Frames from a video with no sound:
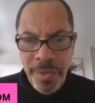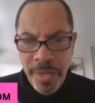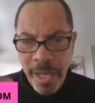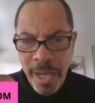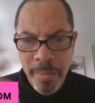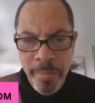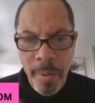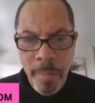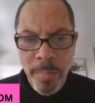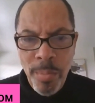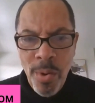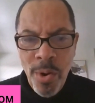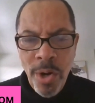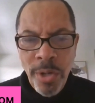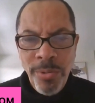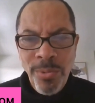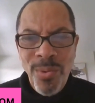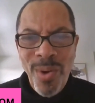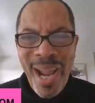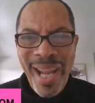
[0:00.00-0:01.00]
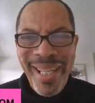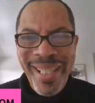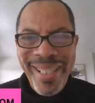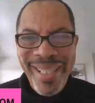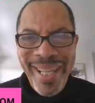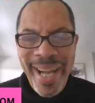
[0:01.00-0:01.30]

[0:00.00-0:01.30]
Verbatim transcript: you come aboard right